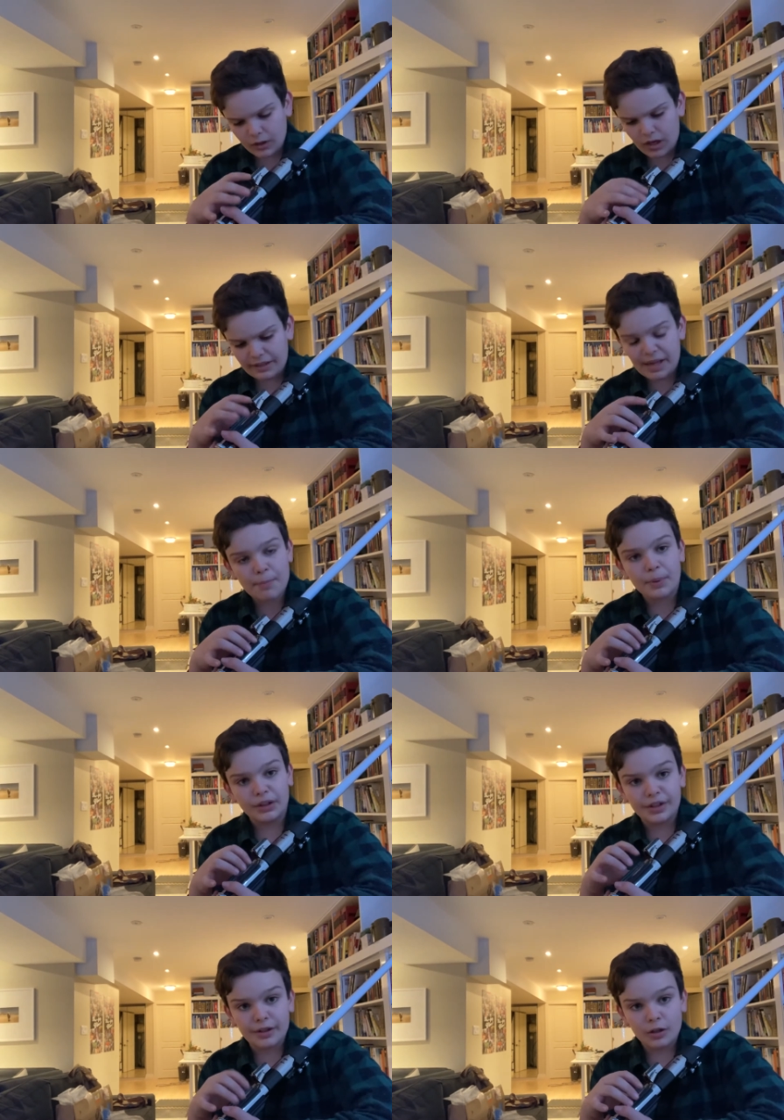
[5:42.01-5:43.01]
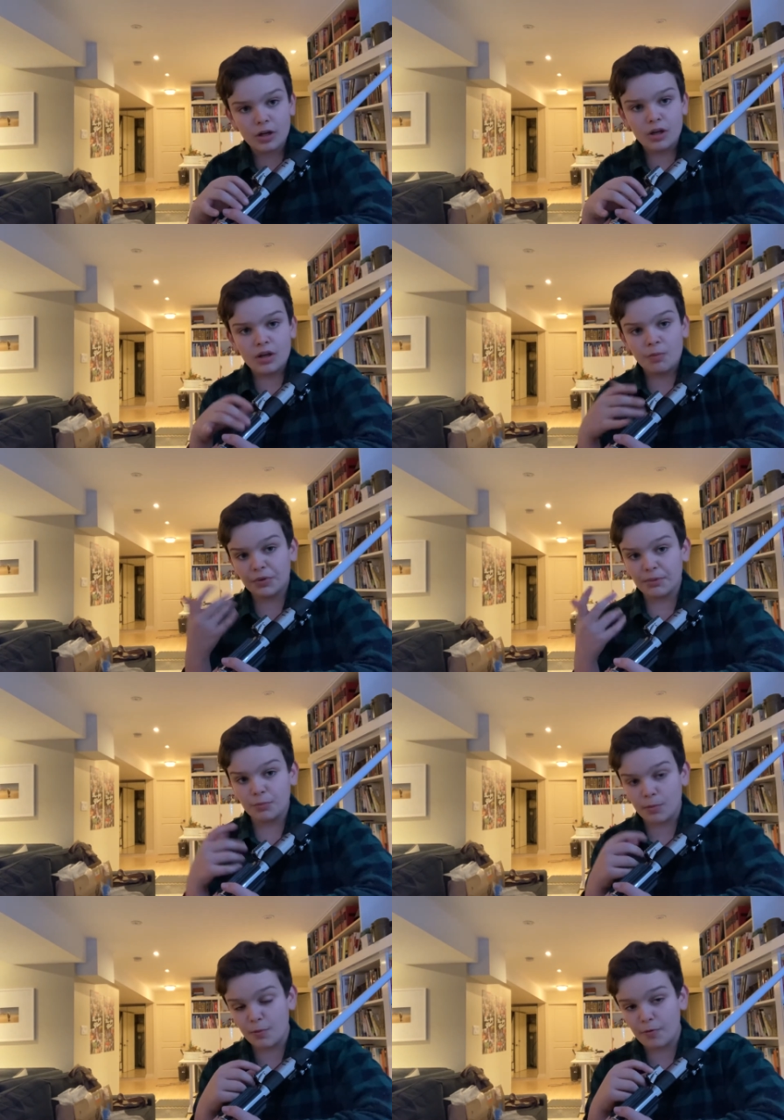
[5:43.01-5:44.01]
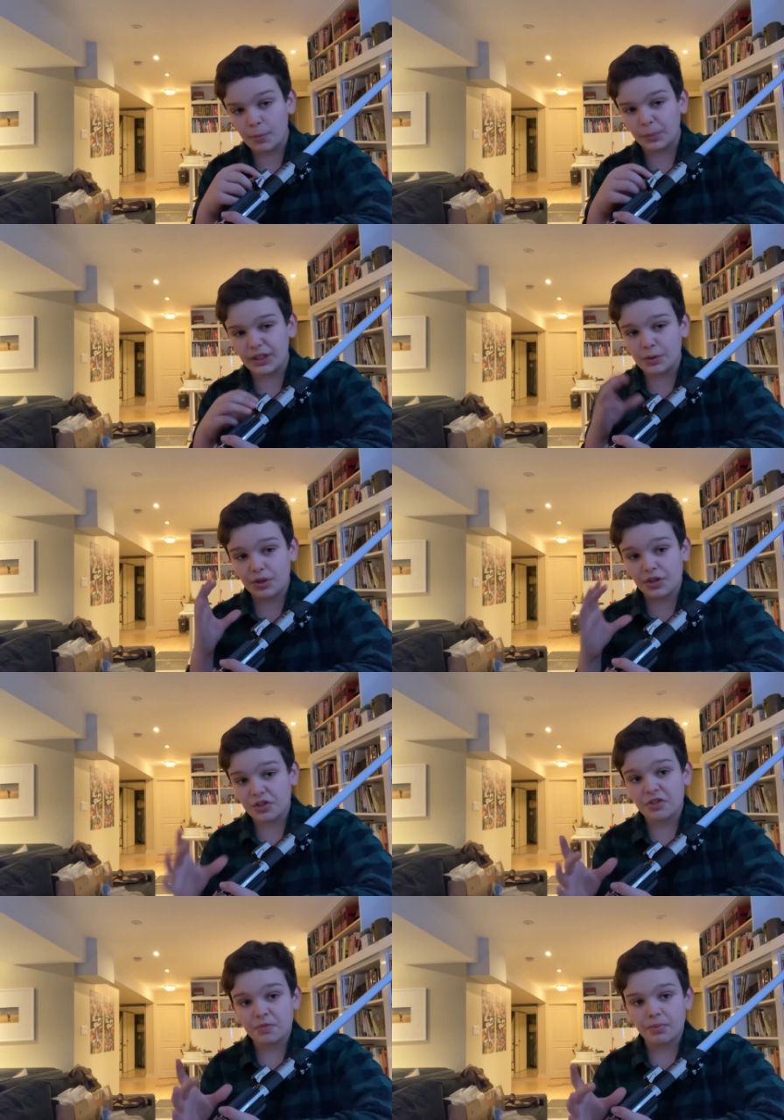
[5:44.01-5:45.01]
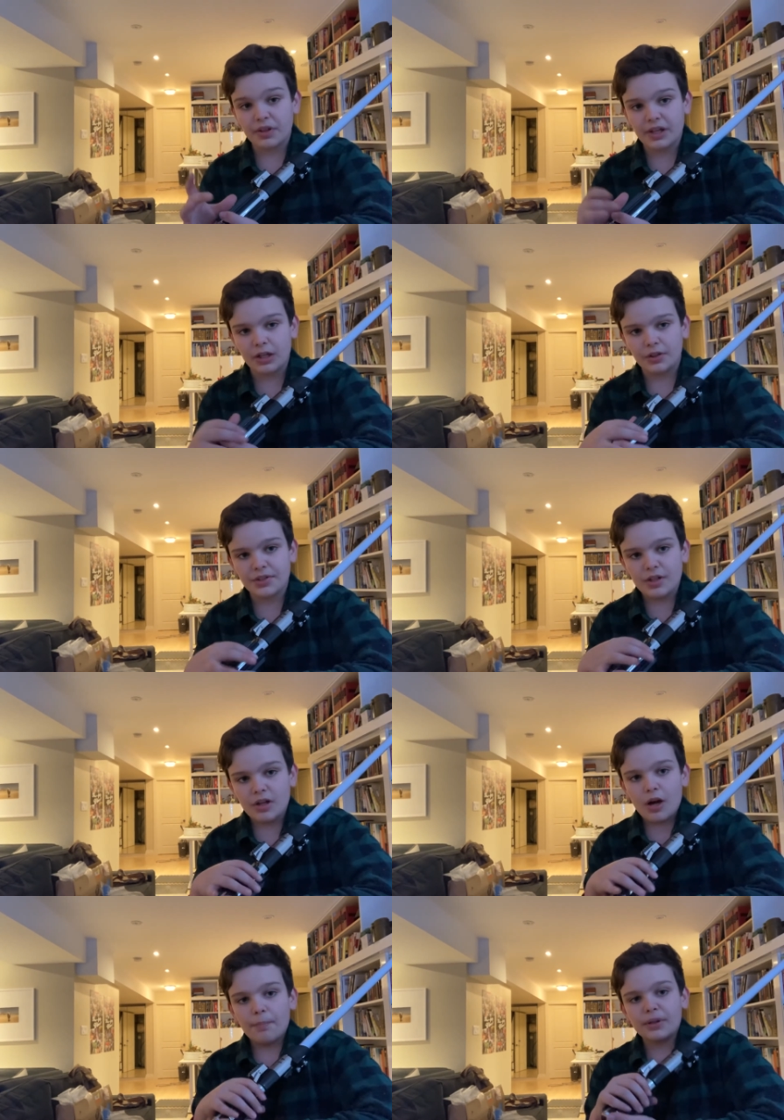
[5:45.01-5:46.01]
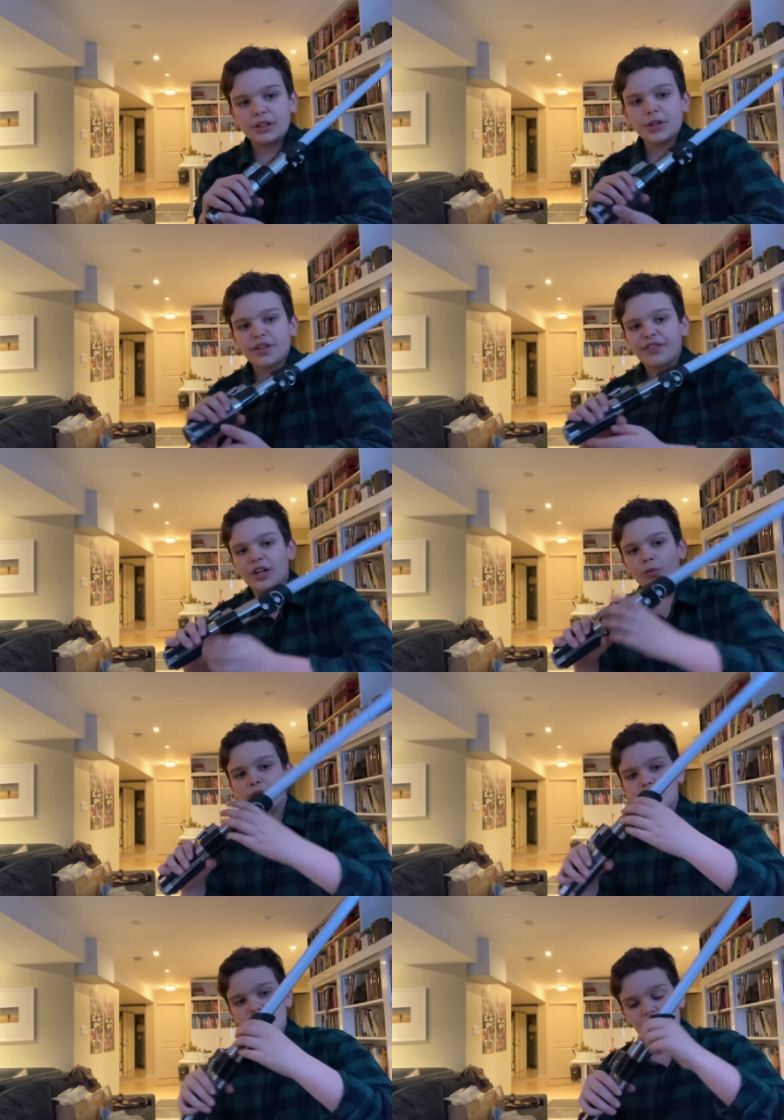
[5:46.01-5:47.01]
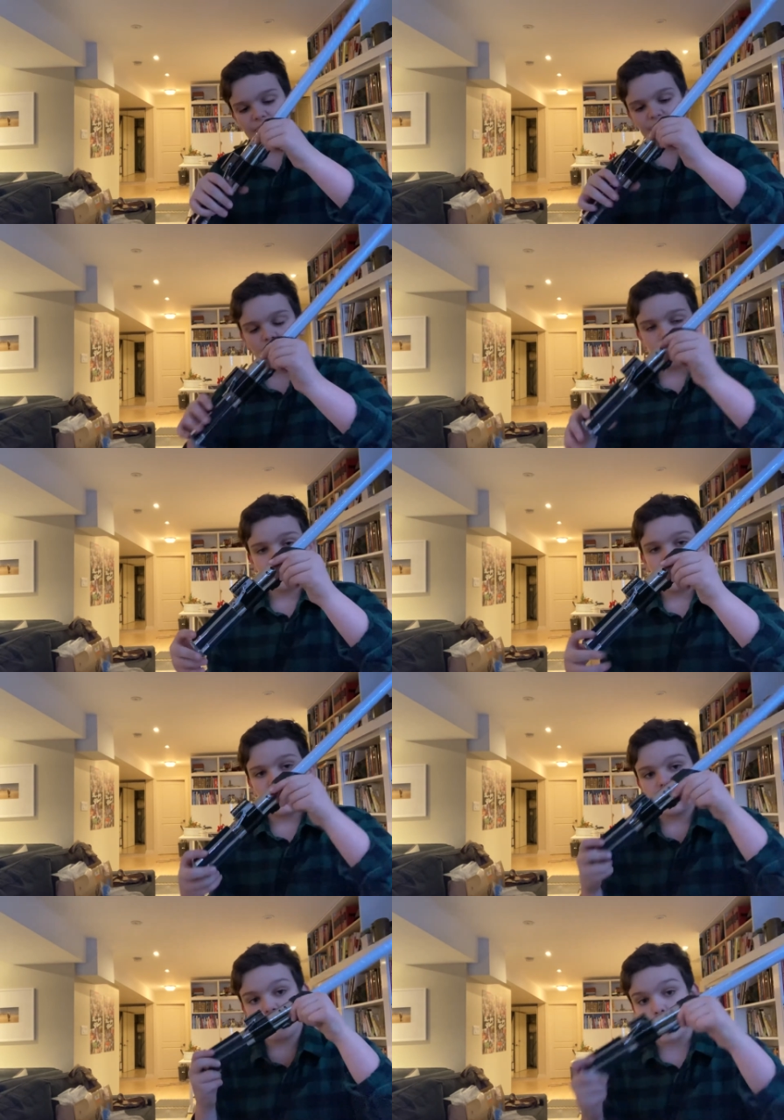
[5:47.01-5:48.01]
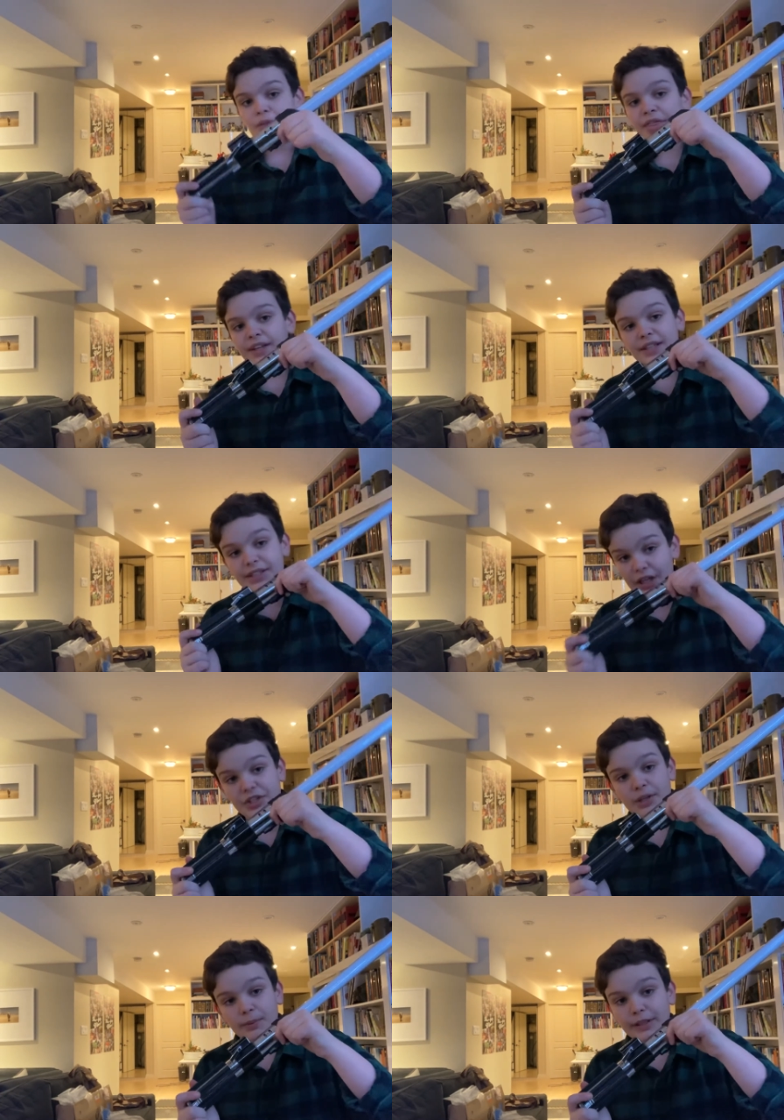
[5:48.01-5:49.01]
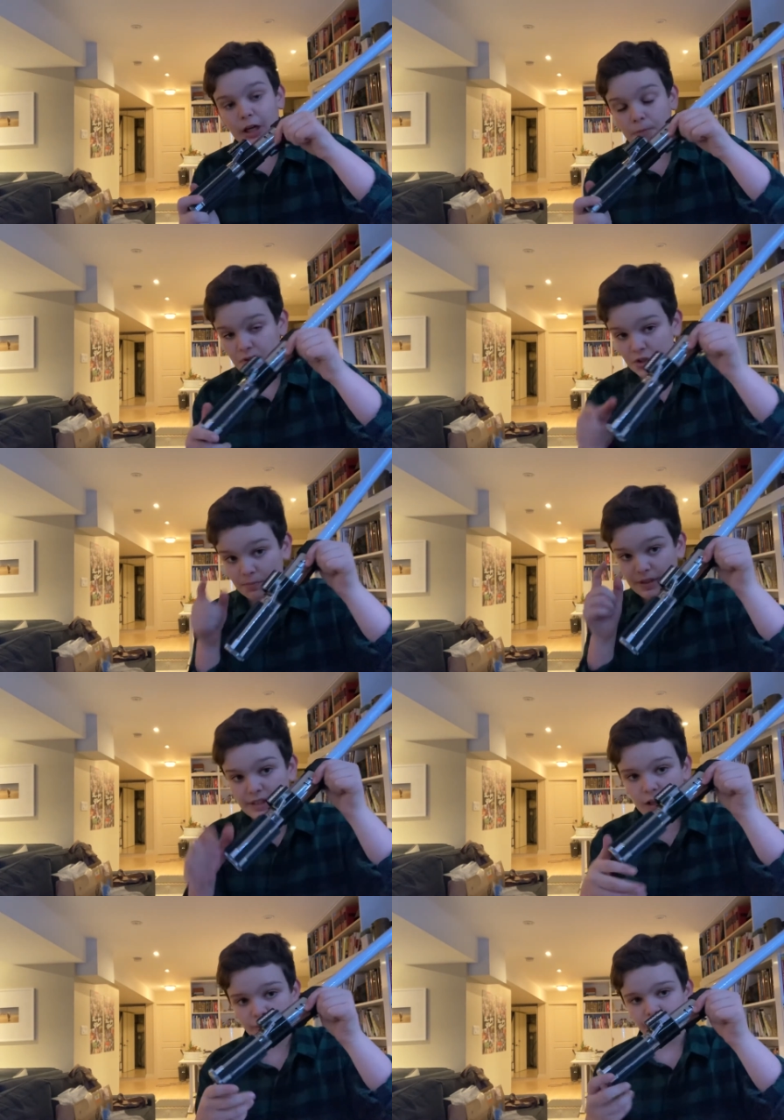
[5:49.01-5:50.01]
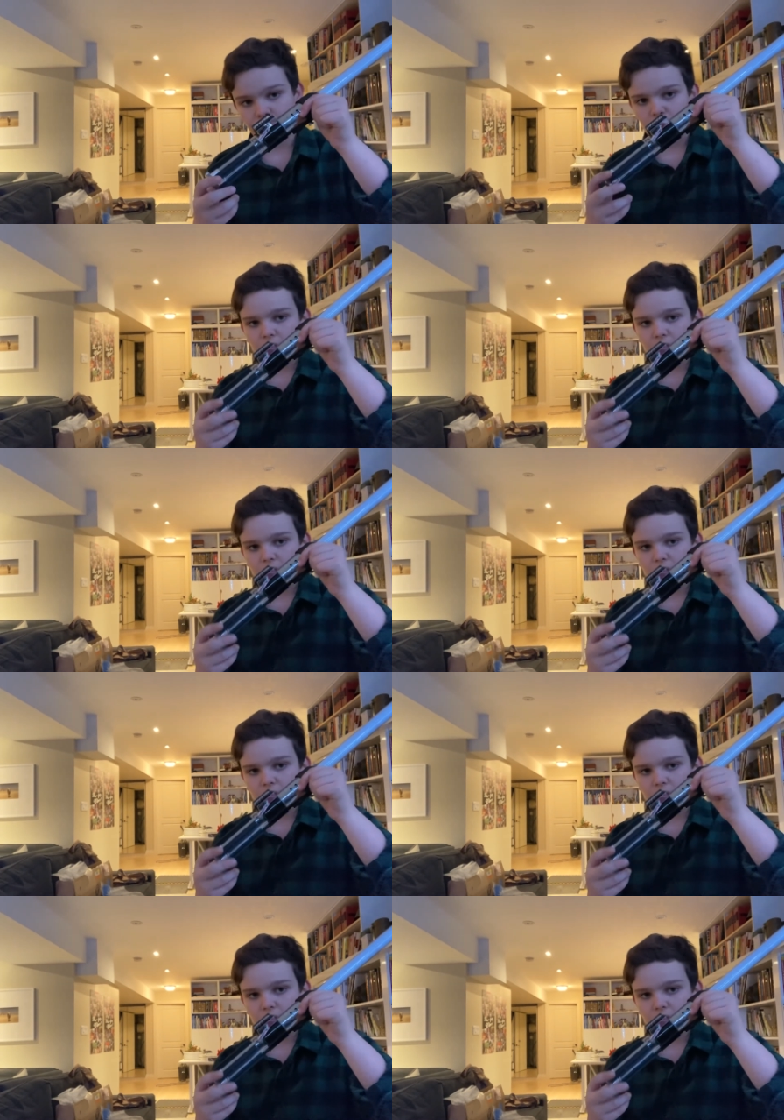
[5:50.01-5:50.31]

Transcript: capability there with the removable blade, and you can just display the hilts. But the Darth Vader one does not have that option, and I don't think it does come with that option, so be careful.